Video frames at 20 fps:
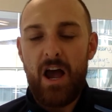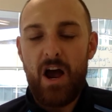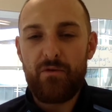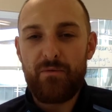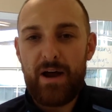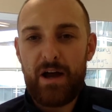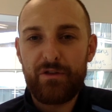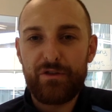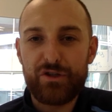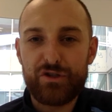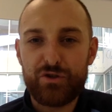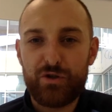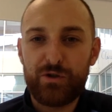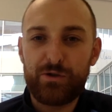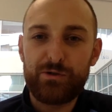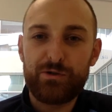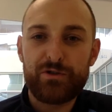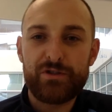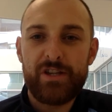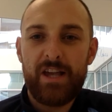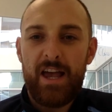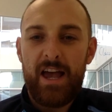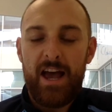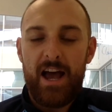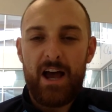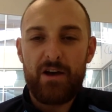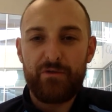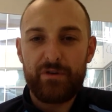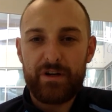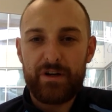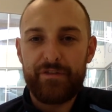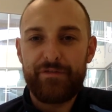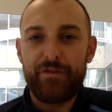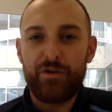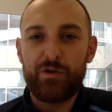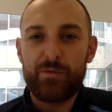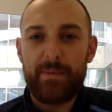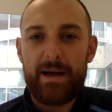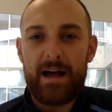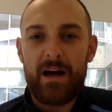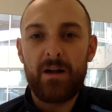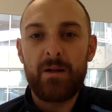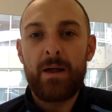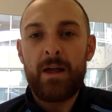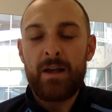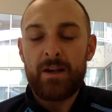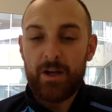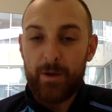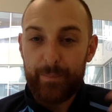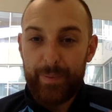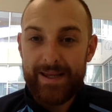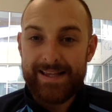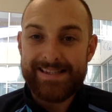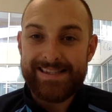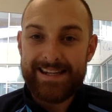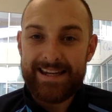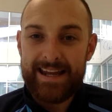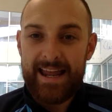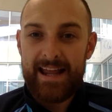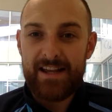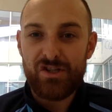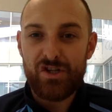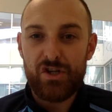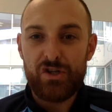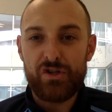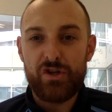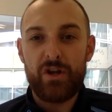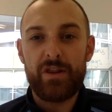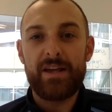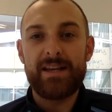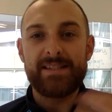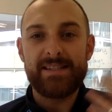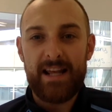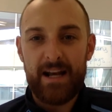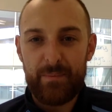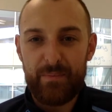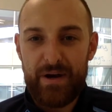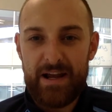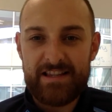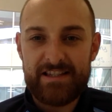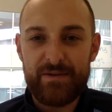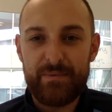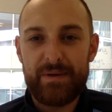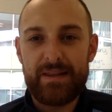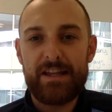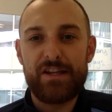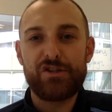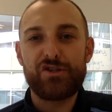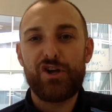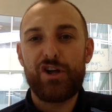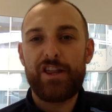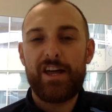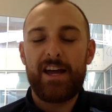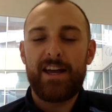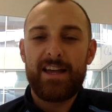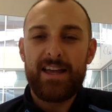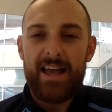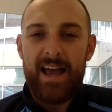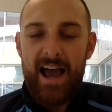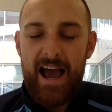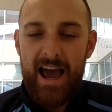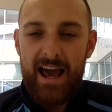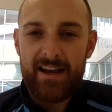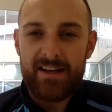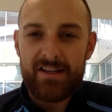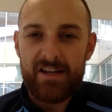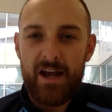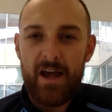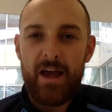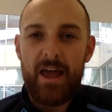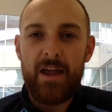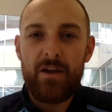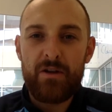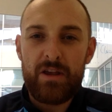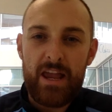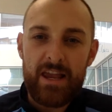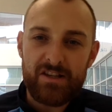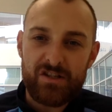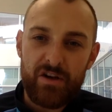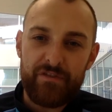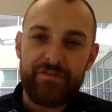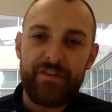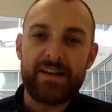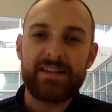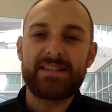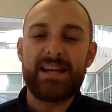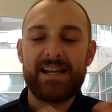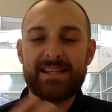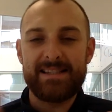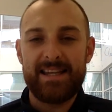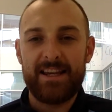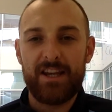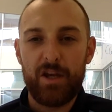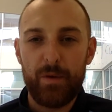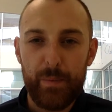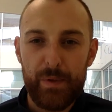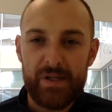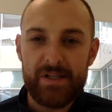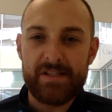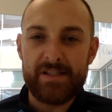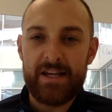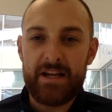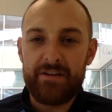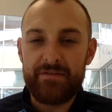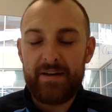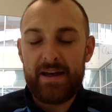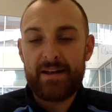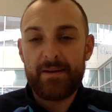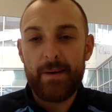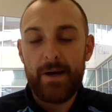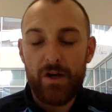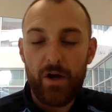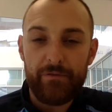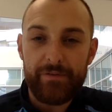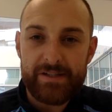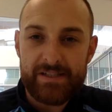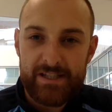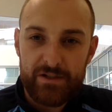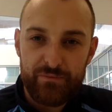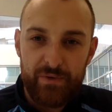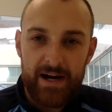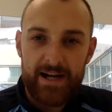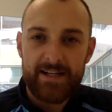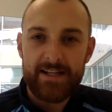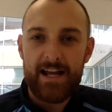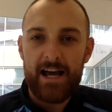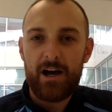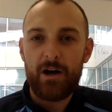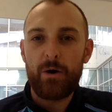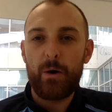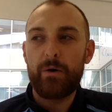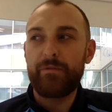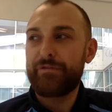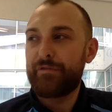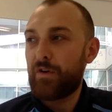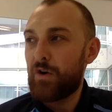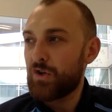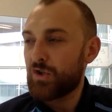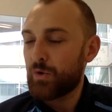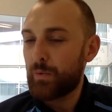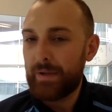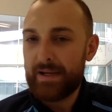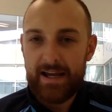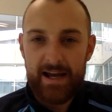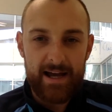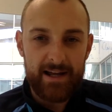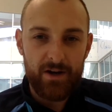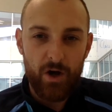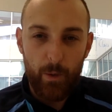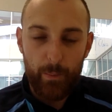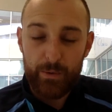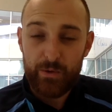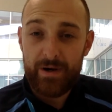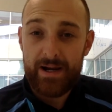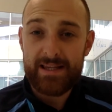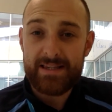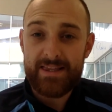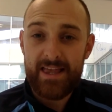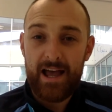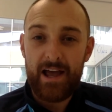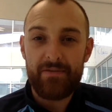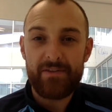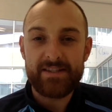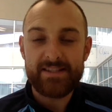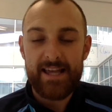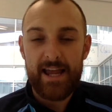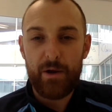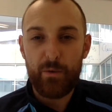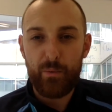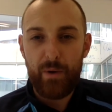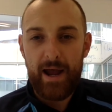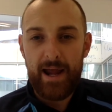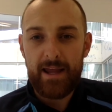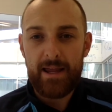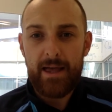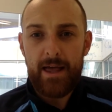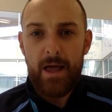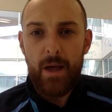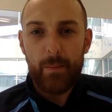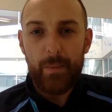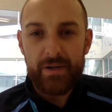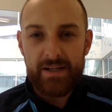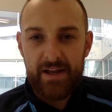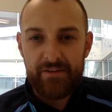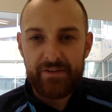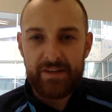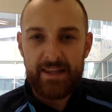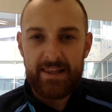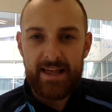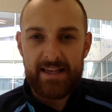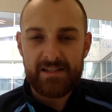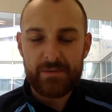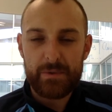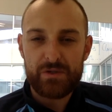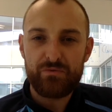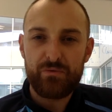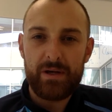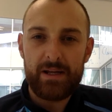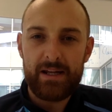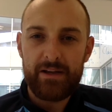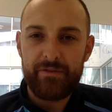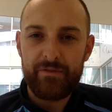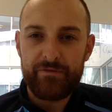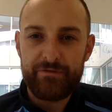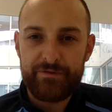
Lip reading: around the schools, running a full mile, competing against each other, celebrating with each other, and it's a fantastic community event. And obviously right now, unfortunately, we can't operate that in the same way, but nevertheless, it was really